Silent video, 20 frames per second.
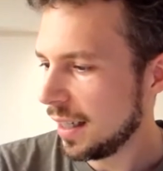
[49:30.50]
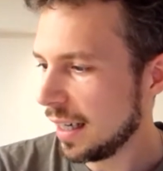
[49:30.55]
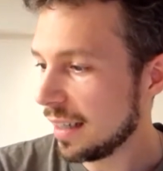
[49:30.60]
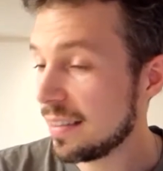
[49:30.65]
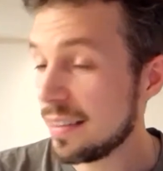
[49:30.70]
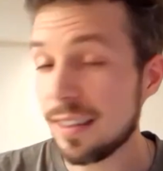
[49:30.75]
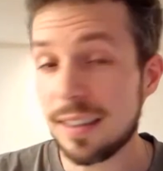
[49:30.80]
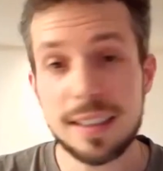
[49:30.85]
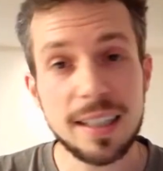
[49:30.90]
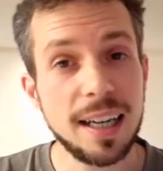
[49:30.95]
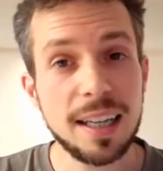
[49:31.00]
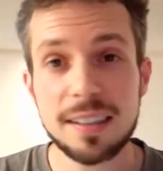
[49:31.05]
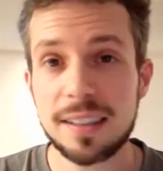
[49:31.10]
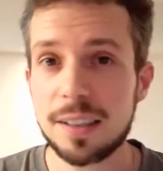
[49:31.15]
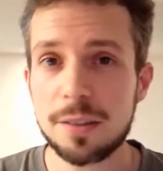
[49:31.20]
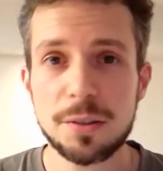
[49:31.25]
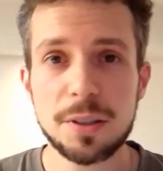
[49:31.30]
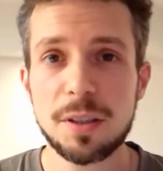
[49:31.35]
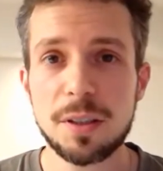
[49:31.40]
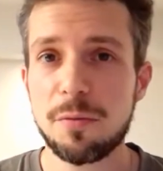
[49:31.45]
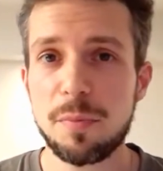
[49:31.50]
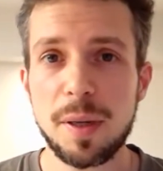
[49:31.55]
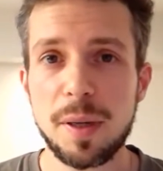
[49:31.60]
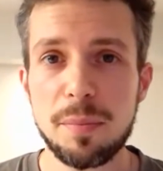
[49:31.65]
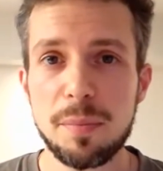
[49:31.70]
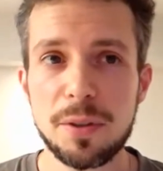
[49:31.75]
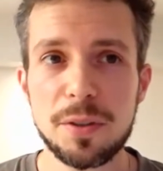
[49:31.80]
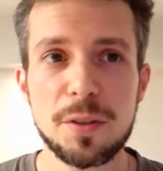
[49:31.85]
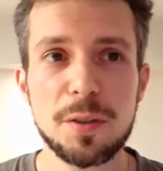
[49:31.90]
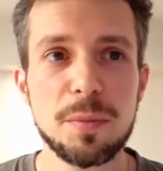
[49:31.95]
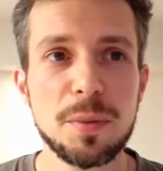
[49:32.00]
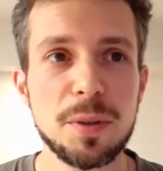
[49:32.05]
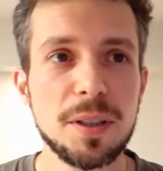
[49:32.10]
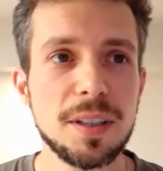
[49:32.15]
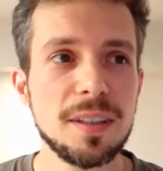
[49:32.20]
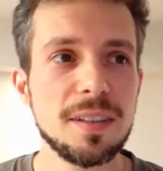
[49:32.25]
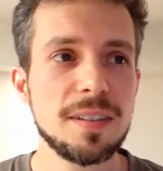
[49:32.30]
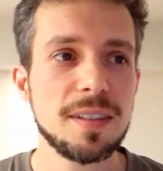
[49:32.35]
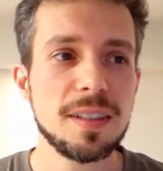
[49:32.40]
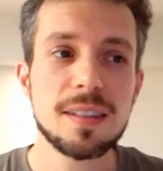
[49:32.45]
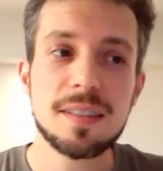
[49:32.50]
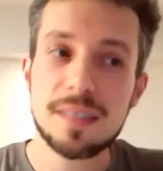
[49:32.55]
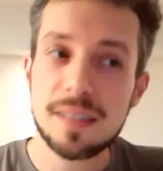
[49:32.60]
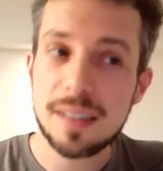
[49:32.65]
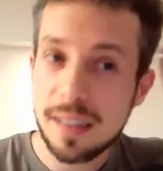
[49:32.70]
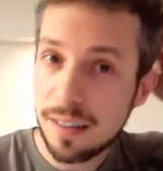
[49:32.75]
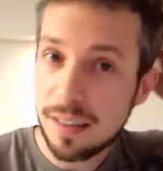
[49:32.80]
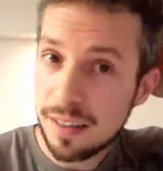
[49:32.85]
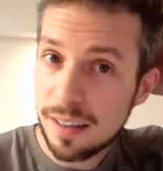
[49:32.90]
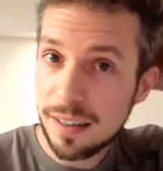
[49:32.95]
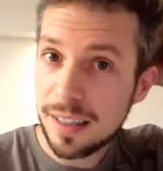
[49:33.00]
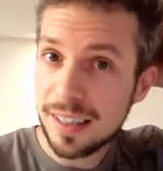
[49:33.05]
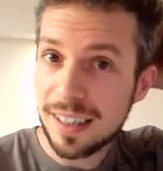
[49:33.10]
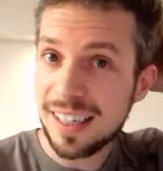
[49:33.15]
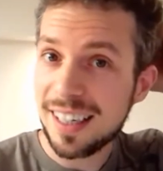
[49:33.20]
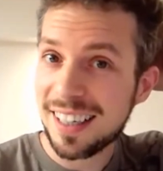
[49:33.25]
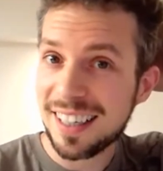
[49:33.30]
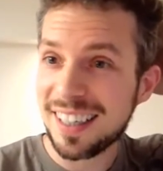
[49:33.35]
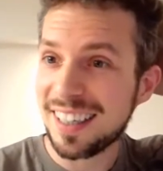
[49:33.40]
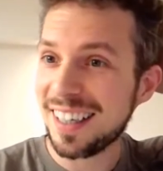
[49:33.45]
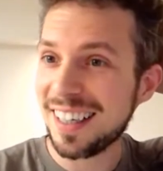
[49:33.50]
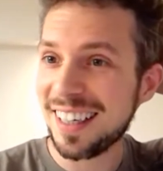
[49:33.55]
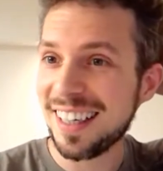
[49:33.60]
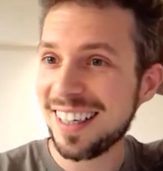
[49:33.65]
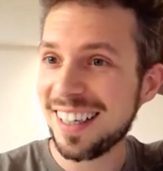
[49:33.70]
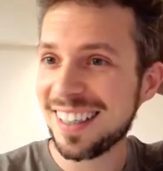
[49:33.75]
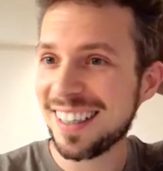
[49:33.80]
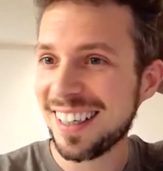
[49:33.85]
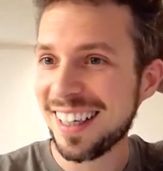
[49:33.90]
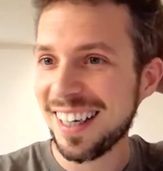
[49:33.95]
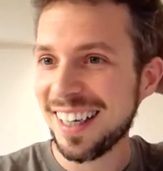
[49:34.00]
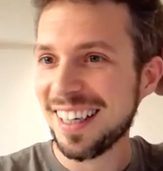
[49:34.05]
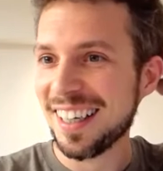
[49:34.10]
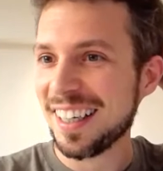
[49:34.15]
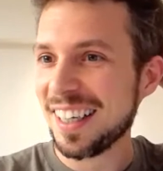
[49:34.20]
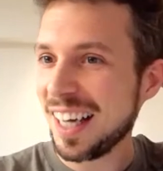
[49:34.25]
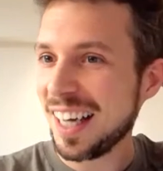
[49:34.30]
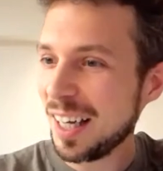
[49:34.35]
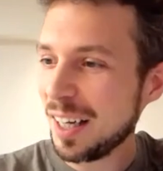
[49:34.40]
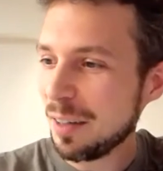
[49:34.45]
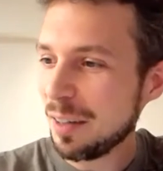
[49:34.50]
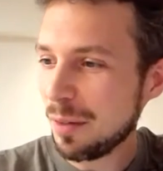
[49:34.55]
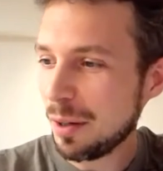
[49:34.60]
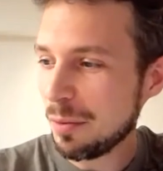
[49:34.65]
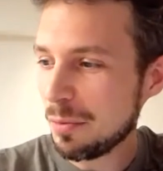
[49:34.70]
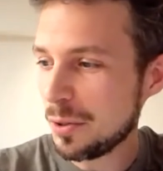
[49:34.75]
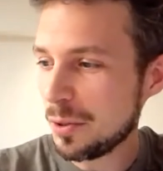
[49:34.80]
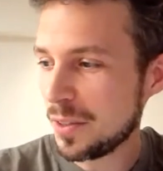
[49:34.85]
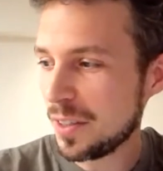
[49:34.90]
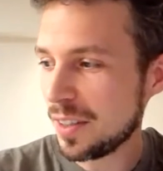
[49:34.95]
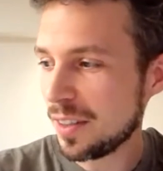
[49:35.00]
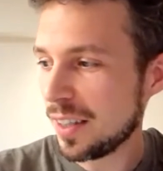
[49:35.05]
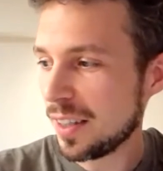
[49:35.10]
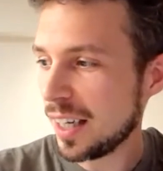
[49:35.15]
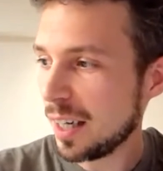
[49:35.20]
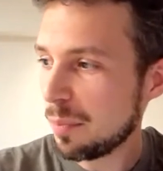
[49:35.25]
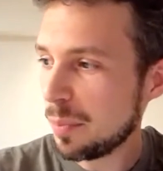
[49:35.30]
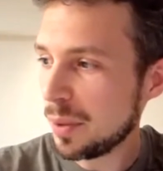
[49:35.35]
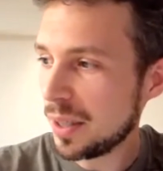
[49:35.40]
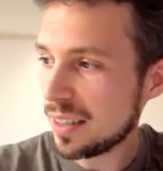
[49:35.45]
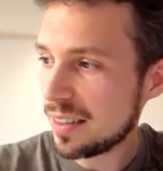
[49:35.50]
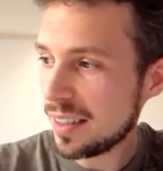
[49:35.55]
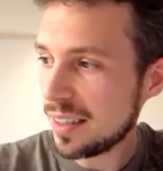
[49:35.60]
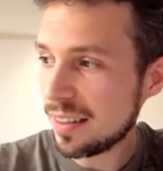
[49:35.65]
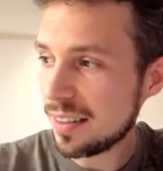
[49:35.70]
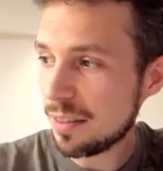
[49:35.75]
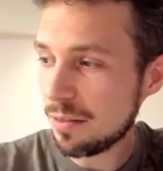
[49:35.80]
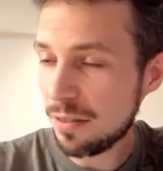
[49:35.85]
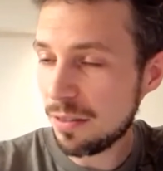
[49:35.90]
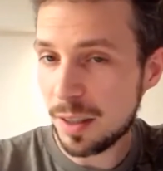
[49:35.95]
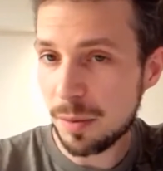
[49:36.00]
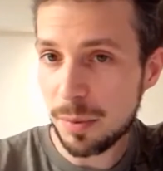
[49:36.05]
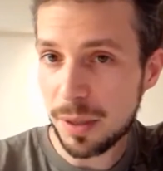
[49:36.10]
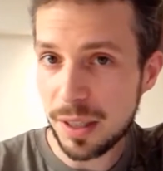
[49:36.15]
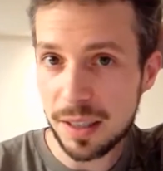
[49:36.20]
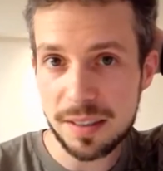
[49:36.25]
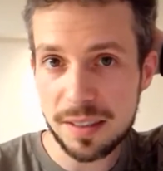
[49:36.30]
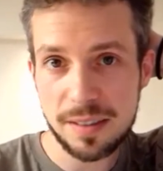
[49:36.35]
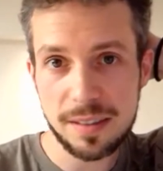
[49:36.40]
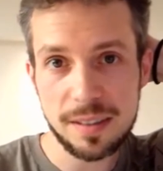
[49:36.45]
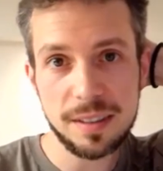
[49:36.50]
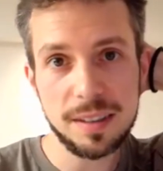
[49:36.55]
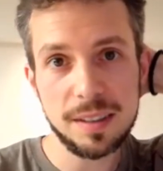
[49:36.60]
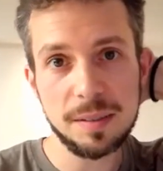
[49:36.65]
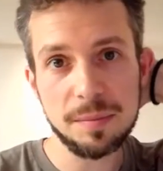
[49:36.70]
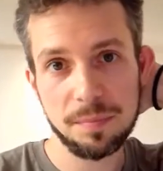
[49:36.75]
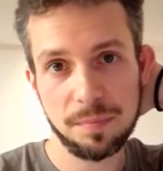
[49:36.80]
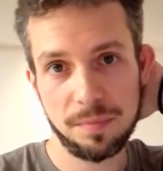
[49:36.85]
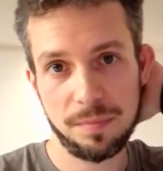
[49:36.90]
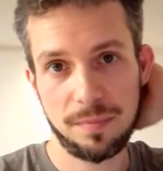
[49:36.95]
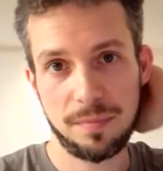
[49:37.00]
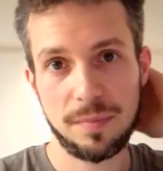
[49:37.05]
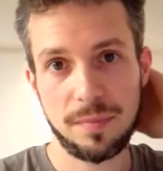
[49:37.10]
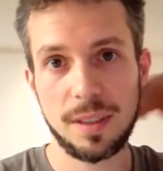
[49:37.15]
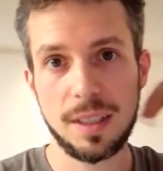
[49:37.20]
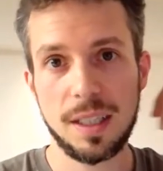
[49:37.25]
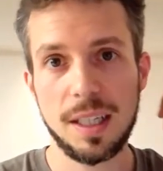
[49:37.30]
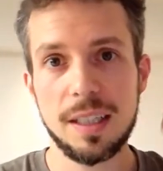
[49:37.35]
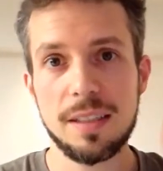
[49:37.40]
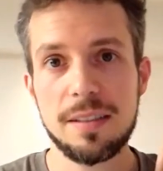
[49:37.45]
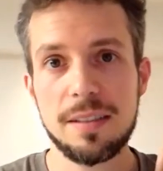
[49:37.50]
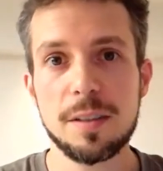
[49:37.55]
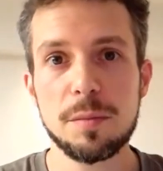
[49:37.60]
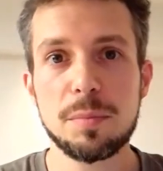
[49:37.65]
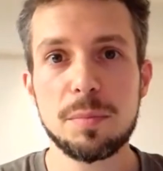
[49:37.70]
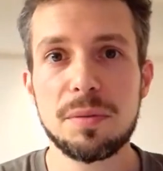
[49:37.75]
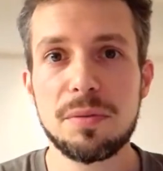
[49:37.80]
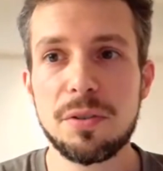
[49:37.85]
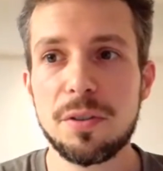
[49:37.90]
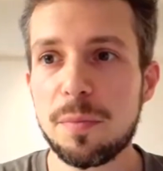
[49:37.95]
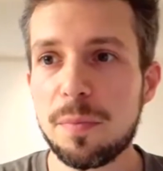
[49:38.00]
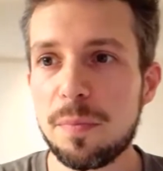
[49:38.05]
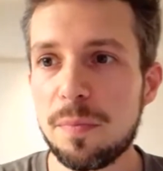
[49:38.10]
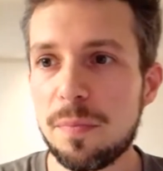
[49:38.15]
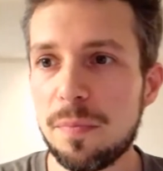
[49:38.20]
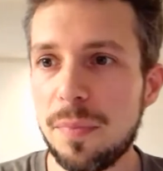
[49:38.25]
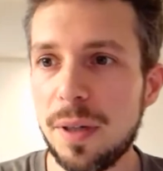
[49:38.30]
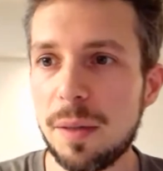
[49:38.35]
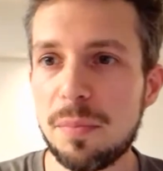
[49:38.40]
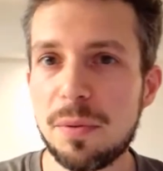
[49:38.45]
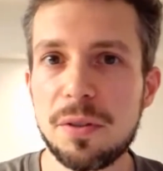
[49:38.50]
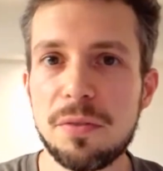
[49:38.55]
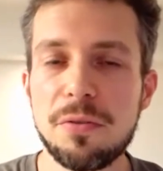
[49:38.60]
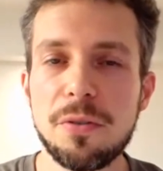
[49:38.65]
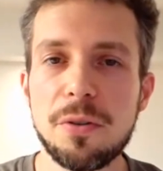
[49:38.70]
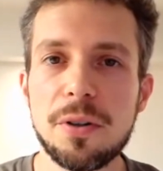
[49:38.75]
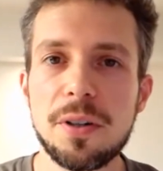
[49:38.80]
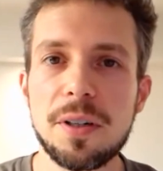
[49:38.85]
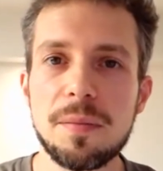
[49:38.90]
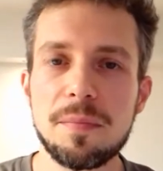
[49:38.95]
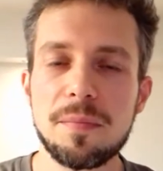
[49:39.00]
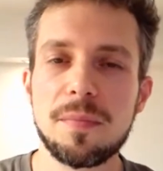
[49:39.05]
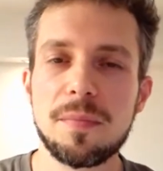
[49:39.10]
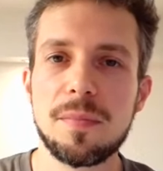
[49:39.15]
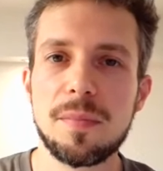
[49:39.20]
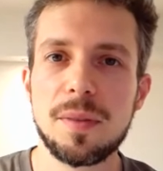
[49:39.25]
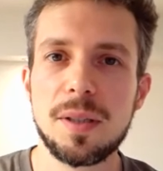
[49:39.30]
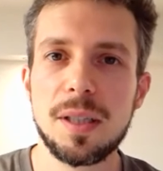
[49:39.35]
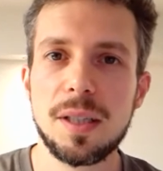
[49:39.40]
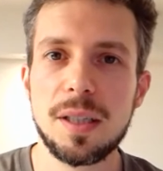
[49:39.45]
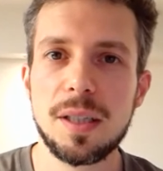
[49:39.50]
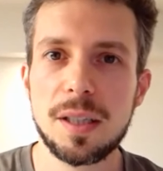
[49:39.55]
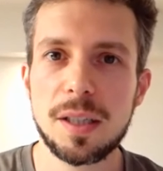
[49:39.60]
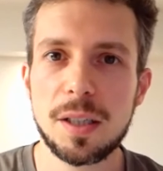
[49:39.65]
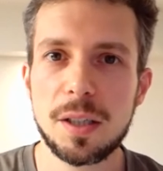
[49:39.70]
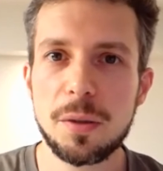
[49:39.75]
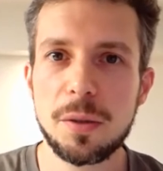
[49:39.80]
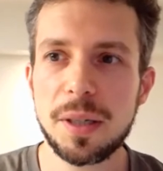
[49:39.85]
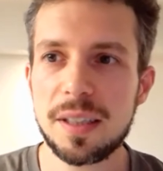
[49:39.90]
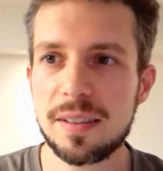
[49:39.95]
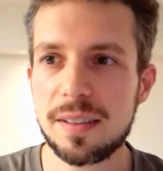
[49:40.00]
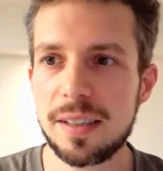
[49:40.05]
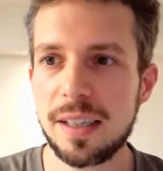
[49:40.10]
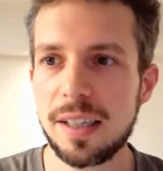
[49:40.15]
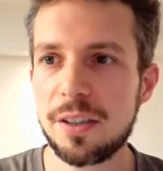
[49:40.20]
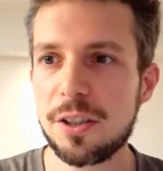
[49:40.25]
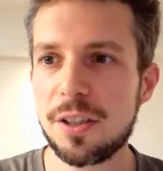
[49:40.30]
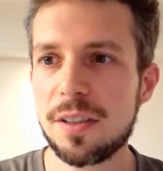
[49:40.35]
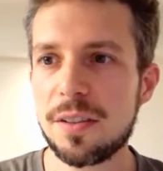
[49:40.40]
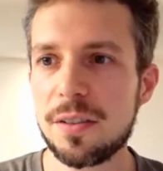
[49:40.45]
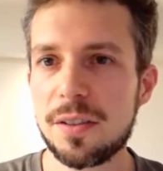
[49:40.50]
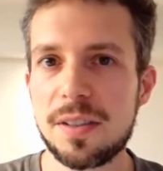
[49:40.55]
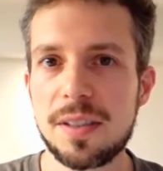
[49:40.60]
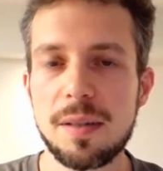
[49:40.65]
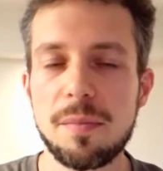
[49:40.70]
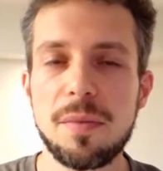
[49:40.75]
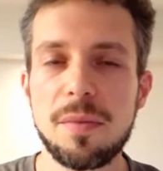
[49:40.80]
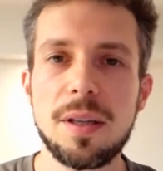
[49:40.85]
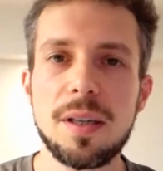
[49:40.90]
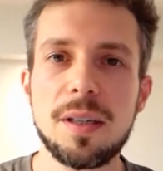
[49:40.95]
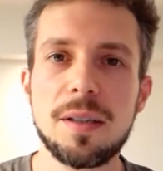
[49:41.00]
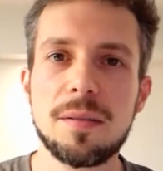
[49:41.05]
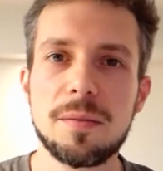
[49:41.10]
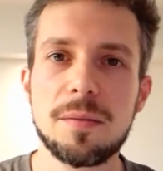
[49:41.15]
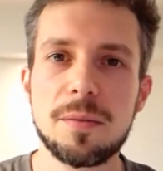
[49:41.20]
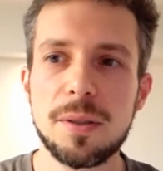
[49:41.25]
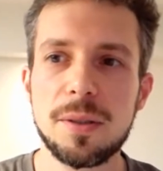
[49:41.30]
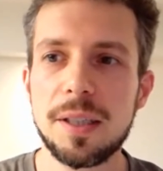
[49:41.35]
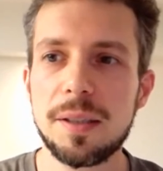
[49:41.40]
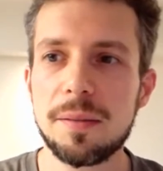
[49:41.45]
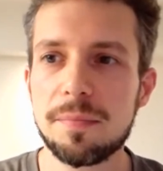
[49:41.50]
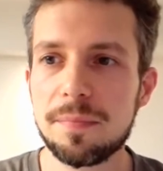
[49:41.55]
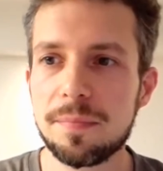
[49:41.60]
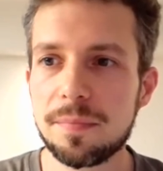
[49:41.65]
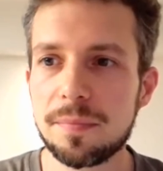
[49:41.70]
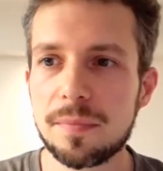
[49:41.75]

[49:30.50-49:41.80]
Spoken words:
still can't get rid of paper, to be honest. That's another thing. I'm using the iPad extensively, but I still prefer paper for quick sketches or something, right?